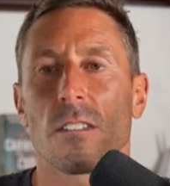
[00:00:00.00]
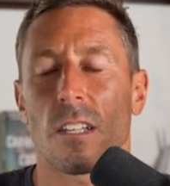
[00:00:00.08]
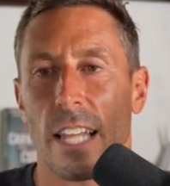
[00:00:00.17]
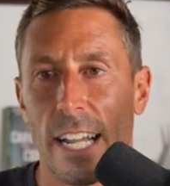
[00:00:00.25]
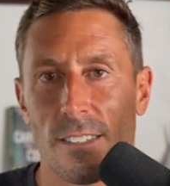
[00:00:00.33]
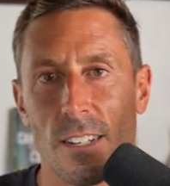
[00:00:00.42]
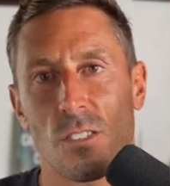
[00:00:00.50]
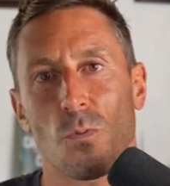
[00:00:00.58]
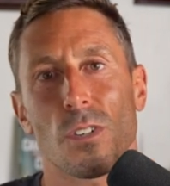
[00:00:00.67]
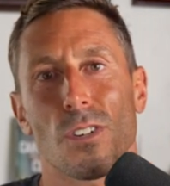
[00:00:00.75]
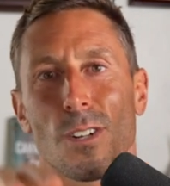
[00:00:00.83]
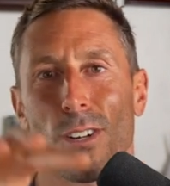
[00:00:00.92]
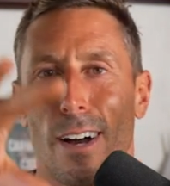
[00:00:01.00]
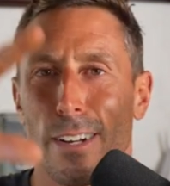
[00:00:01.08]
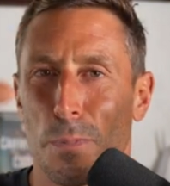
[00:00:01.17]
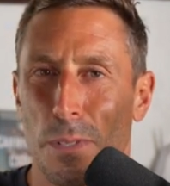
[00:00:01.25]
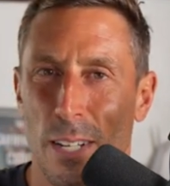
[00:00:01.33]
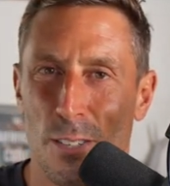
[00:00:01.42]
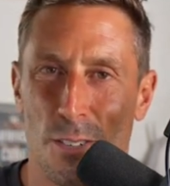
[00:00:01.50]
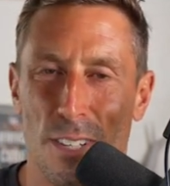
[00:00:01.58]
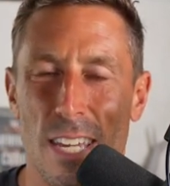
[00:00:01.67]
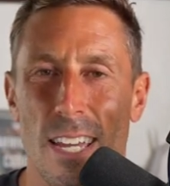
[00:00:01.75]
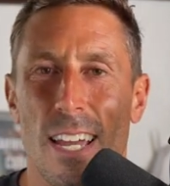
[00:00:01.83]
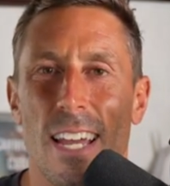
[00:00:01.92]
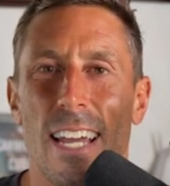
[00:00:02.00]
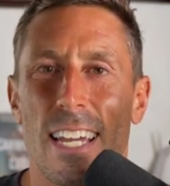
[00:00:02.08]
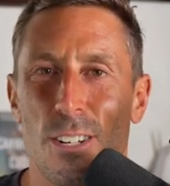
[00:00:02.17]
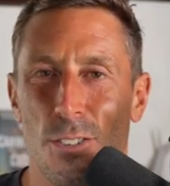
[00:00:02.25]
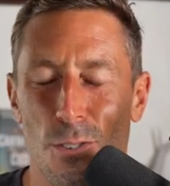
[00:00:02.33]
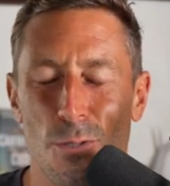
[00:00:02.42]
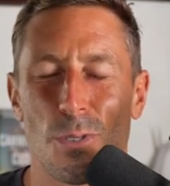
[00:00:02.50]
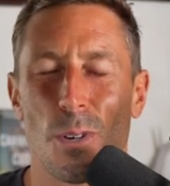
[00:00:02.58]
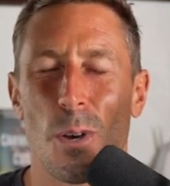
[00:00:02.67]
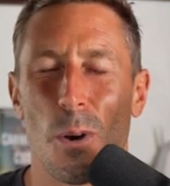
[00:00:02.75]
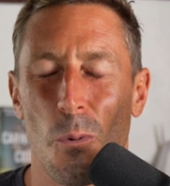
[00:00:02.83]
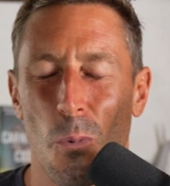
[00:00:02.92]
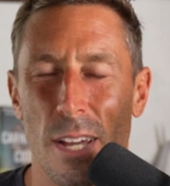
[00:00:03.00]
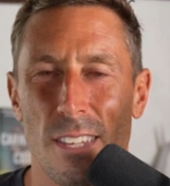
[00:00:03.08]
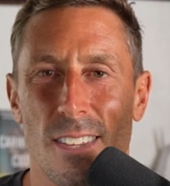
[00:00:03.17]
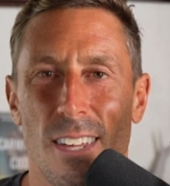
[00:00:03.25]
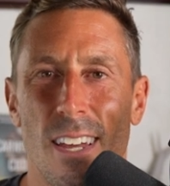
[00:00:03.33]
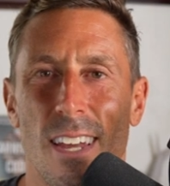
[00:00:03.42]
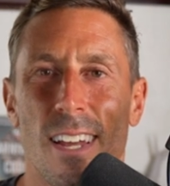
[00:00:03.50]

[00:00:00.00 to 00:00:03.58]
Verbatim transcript: to lectins, which can cause potentially issues with